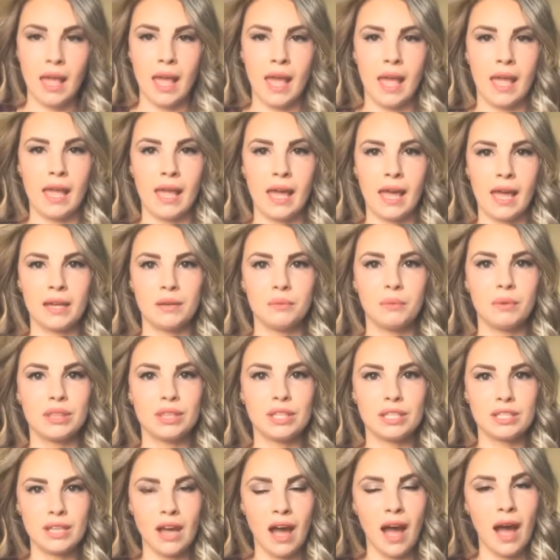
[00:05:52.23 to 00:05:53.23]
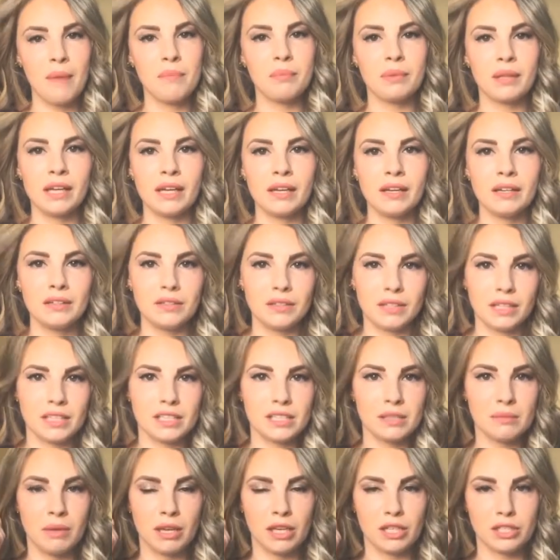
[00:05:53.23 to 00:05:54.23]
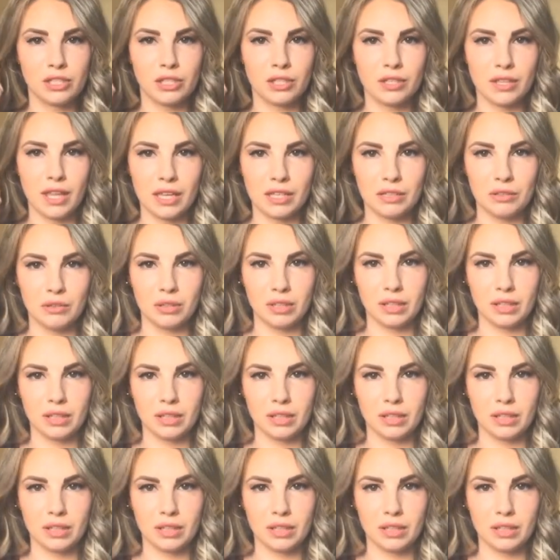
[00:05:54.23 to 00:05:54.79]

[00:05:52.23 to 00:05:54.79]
And with the top layer, you need to make sure that you